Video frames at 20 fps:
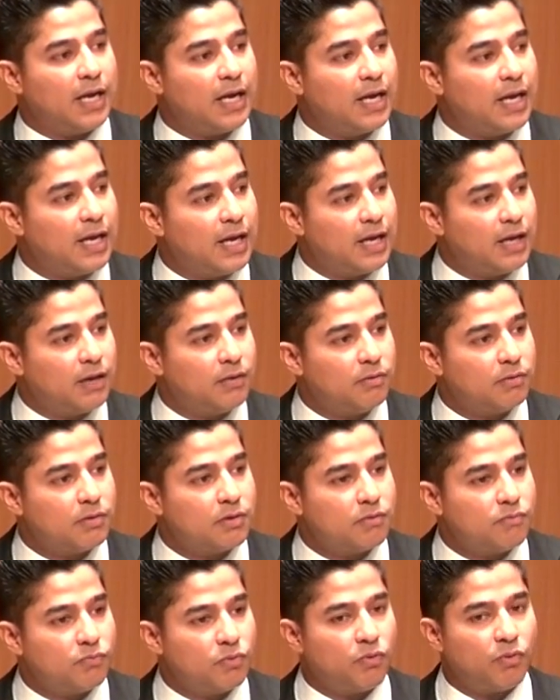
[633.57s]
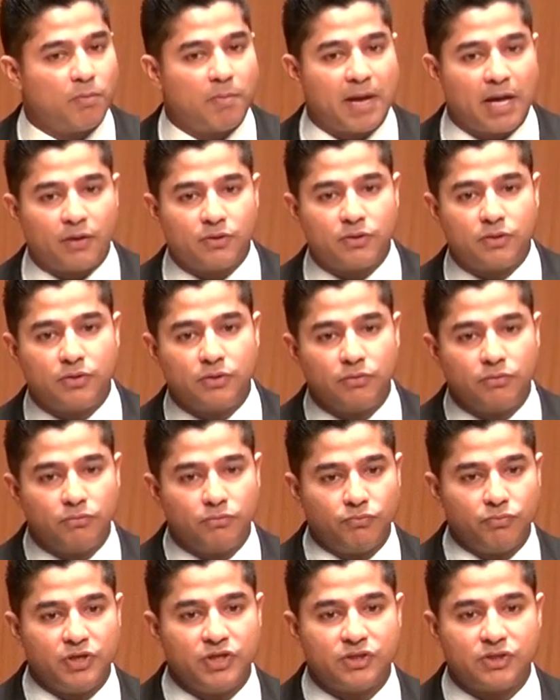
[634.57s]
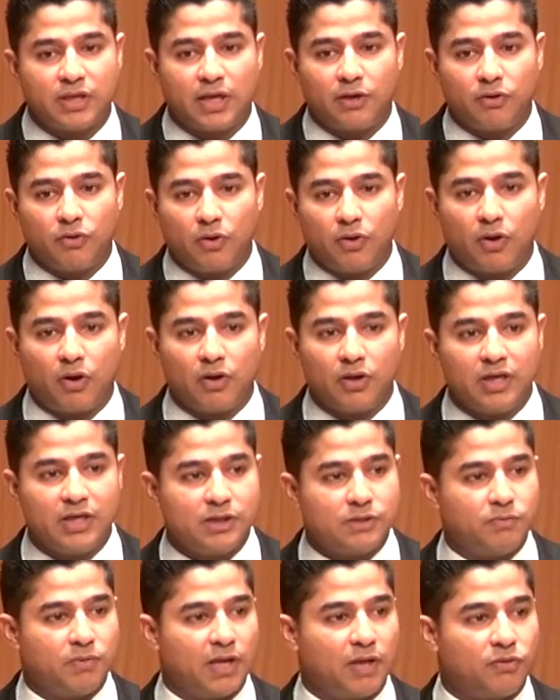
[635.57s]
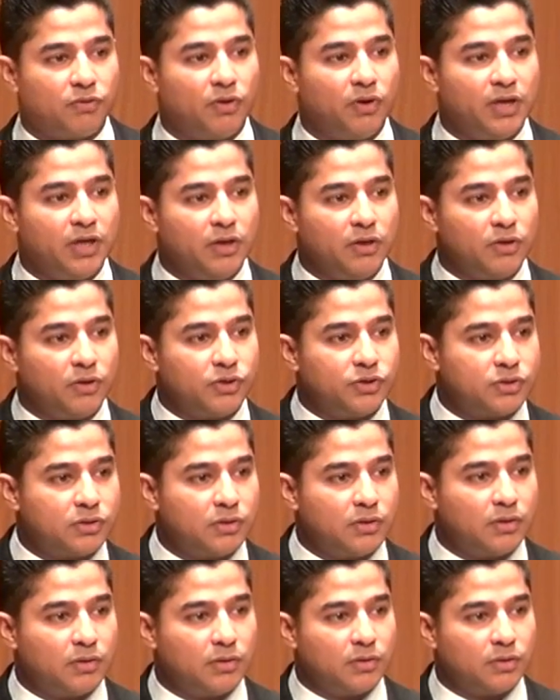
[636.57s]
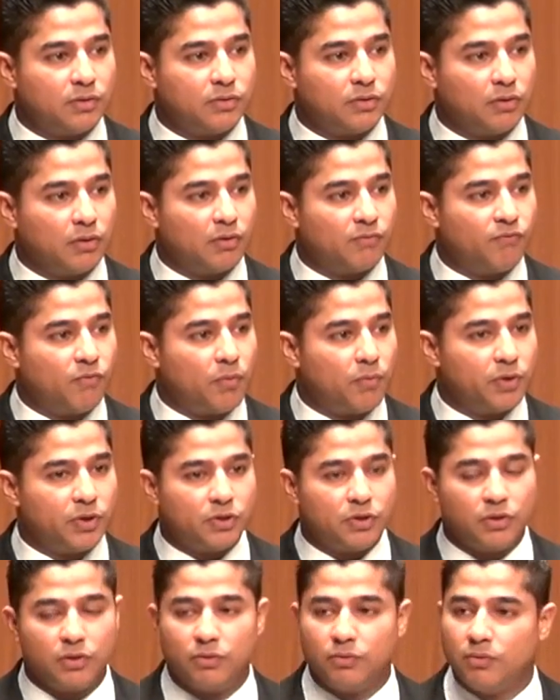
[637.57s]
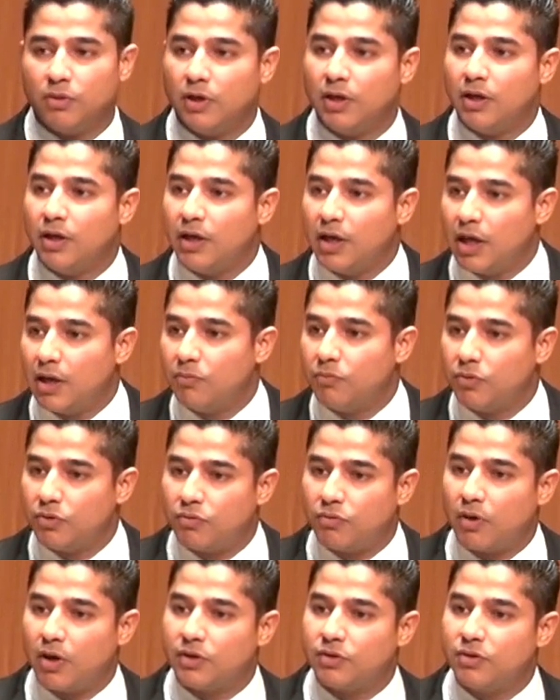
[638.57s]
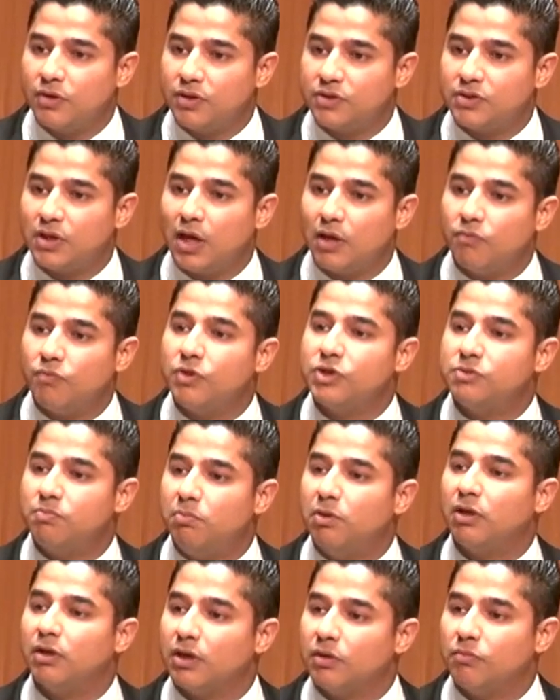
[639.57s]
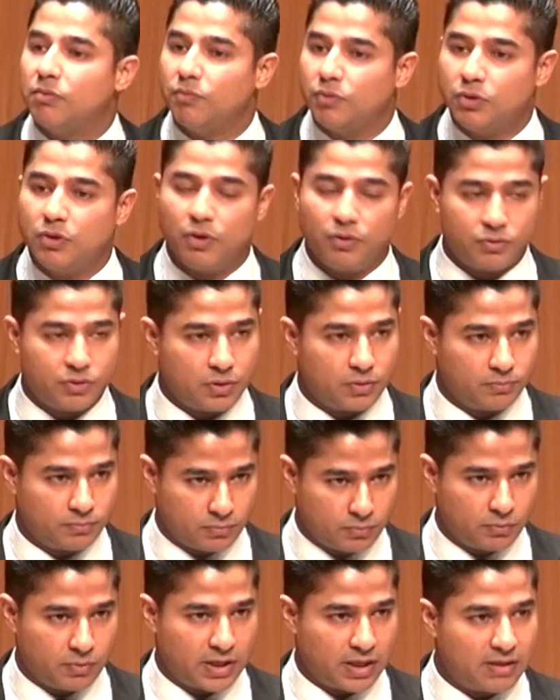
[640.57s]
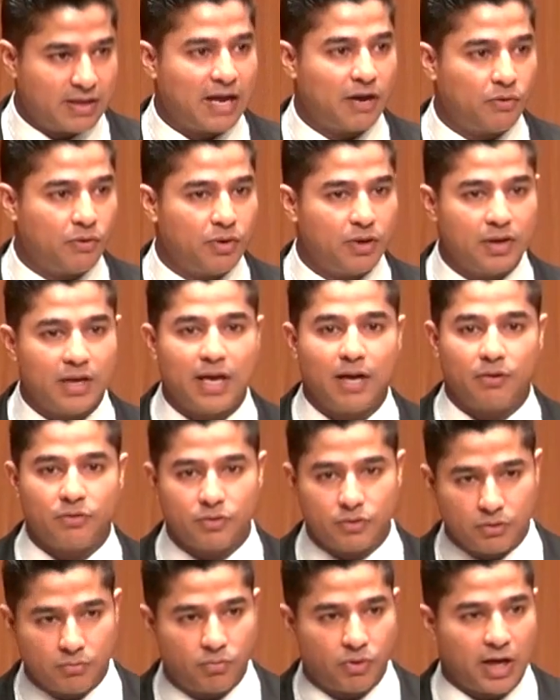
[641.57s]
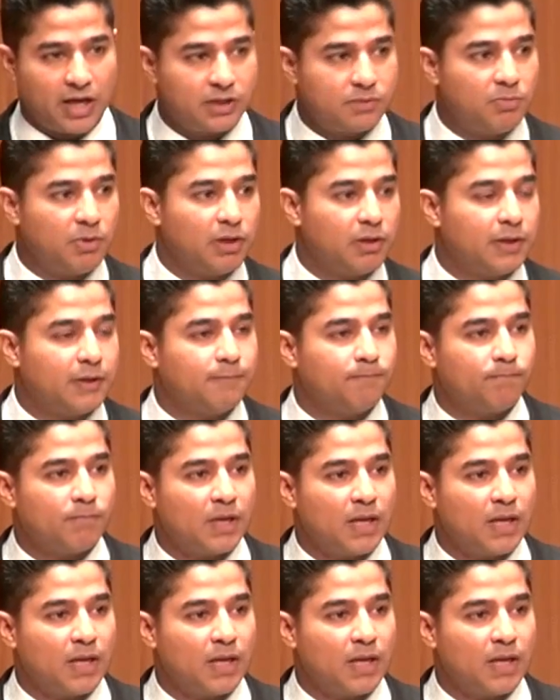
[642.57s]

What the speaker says: and we were about to reset on our lease. We had 30 years to look forward to, and we're trying to decide which building we would go to. We had narrowed it down to Brad's building.